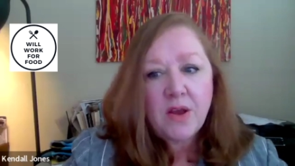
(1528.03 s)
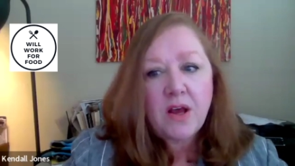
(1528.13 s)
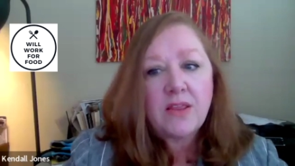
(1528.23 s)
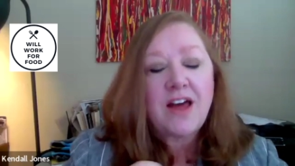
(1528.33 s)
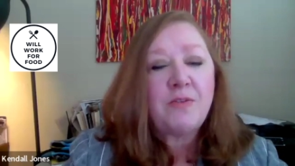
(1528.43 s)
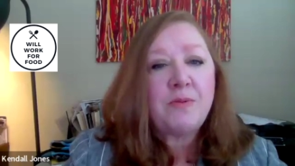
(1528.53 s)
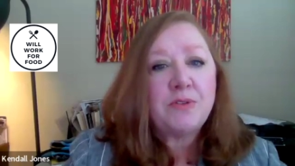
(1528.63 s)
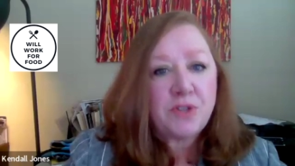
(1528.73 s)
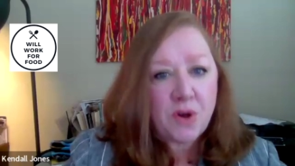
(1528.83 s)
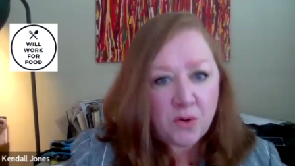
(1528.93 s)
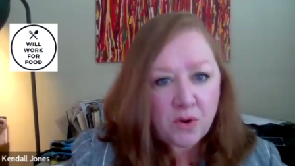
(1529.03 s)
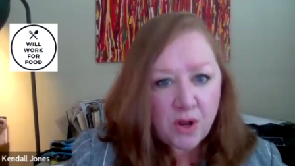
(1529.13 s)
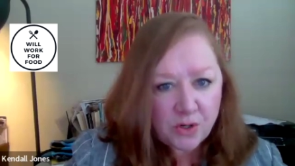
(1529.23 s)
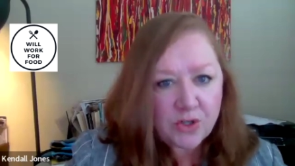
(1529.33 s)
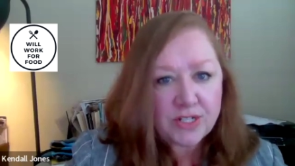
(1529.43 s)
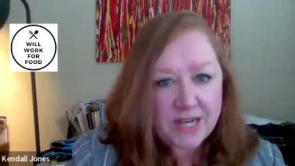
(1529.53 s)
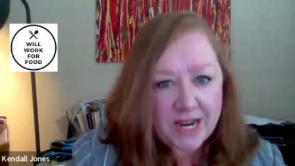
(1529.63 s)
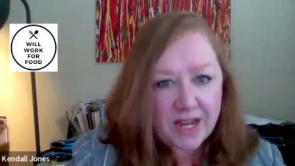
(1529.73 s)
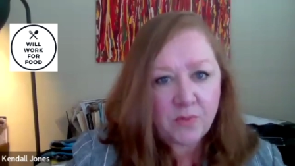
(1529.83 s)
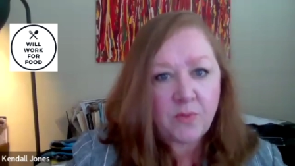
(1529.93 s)
a lot of people don't
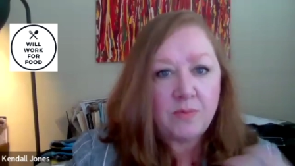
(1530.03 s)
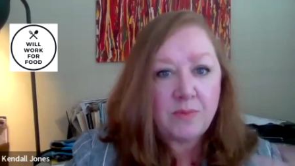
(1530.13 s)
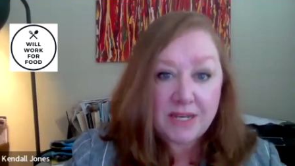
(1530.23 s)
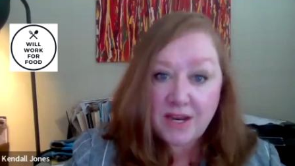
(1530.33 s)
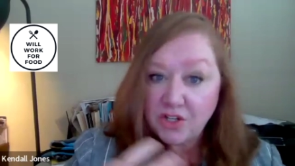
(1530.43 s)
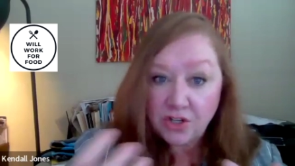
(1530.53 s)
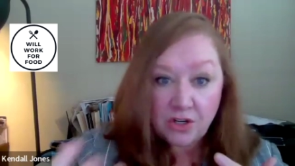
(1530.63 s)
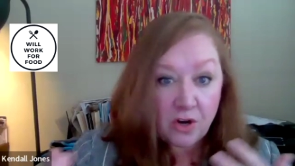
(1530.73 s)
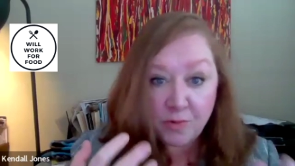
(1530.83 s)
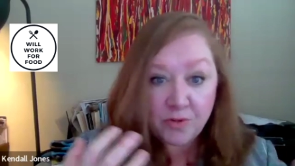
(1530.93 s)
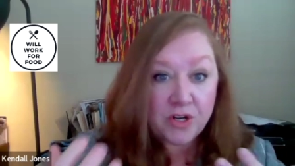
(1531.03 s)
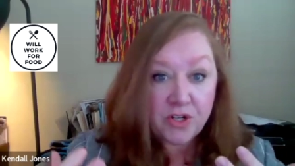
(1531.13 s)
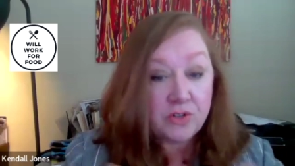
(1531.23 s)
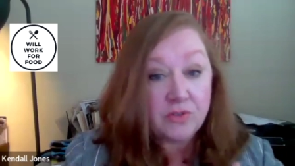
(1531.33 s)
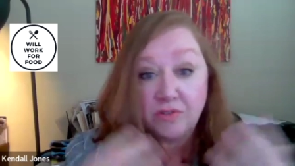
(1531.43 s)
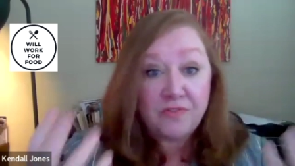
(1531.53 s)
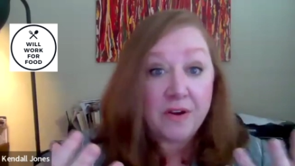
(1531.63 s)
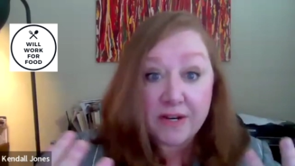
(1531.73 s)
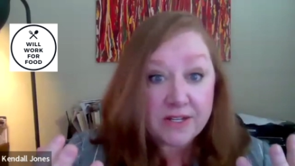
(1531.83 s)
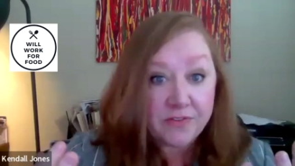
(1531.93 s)
understand what mediation and arbitration do. They're
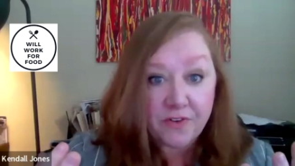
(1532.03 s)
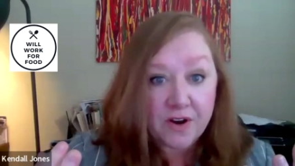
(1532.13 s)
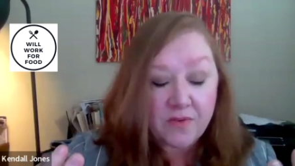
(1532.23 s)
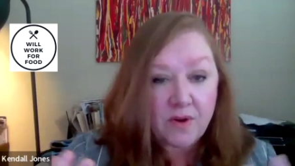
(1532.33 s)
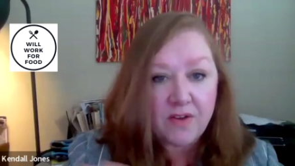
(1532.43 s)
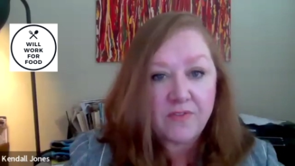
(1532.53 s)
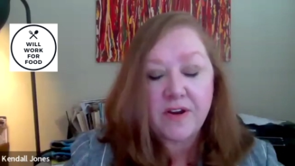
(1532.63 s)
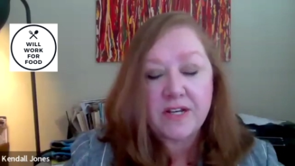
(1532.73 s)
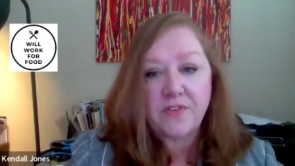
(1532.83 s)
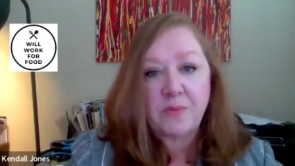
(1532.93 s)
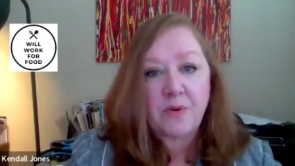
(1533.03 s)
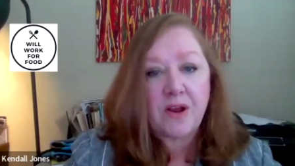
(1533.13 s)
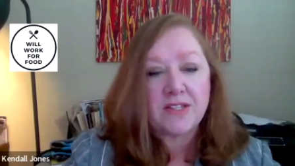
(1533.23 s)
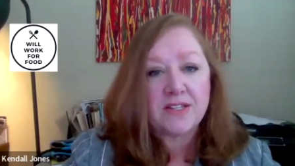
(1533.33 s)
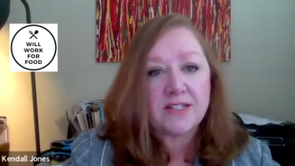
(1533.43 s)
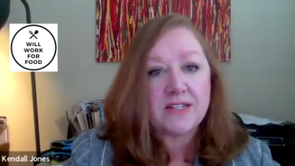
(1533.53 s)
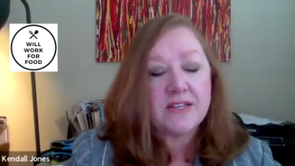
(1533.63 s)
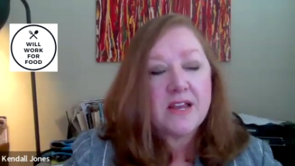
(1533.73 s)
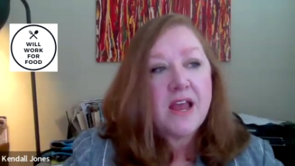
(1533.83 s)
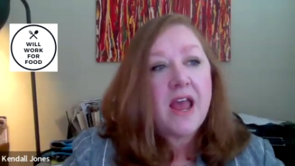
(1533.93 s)
very different, right? Very different processes.
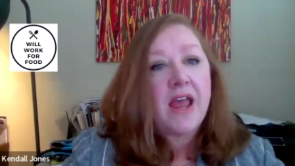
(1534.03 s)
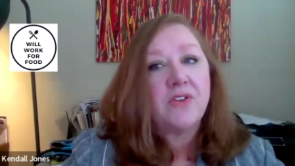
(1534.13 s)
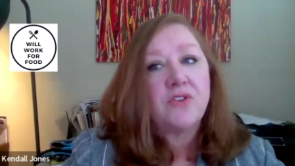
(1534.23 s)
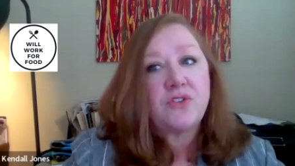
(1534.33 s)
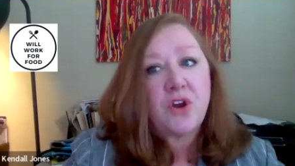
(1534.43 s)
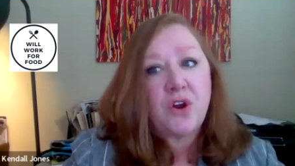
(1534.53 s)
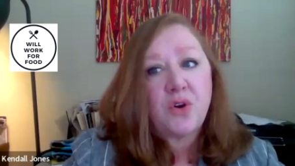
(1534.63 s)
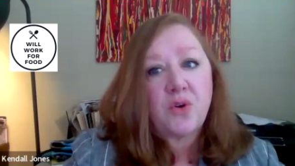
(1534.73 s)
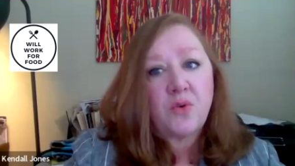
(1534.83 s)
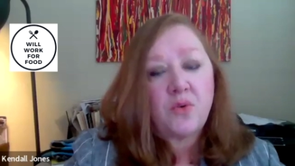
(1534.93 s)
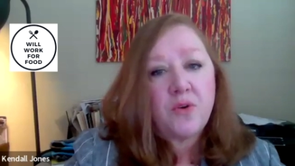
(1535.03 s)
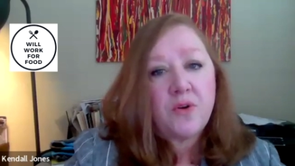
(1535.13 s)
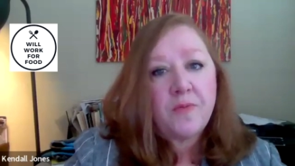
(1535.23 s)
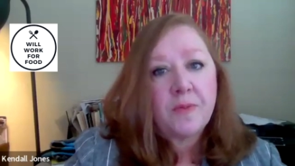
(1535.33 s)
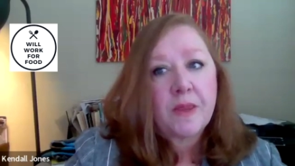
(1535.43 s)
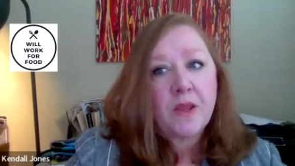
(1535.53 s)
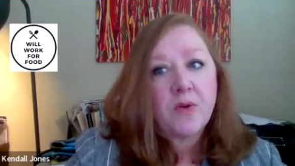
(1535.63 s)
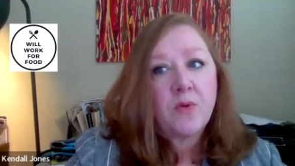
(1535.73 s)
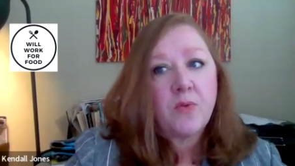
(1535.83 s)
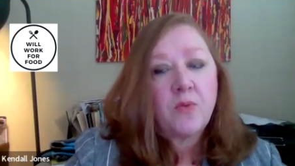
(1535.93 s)
And so
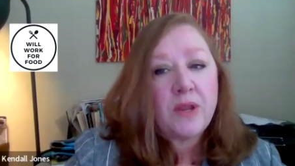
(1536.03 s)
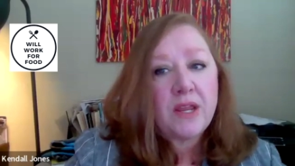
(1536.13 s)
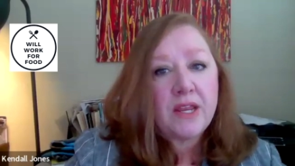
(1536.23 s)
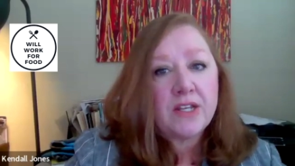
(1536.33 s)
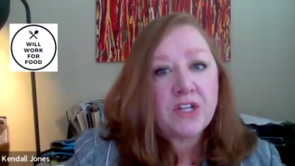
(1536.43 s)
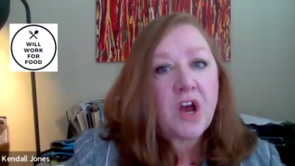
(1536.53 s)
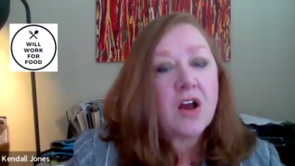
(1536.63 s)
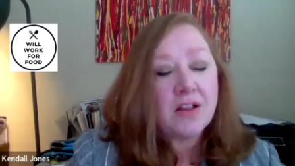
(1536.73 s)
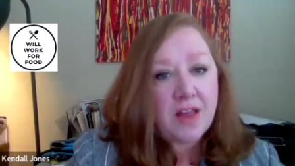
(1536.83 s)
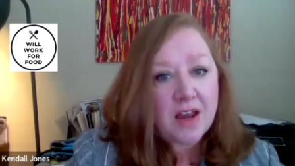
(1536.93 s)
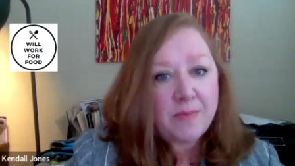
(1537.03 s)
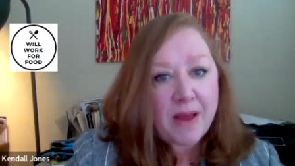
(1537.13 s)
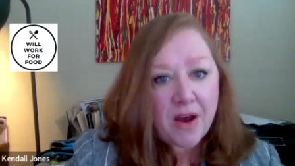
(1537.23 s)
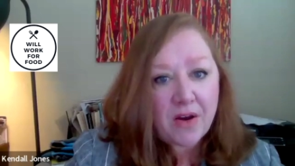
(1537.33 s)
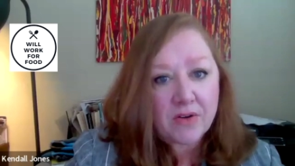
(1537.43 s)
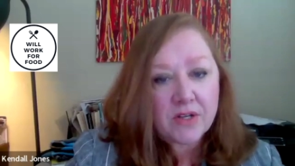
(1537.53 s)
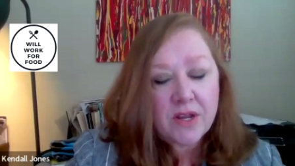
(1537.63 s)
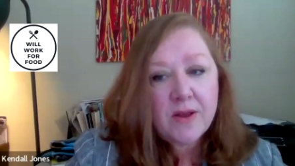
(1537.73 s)
we talk a lot about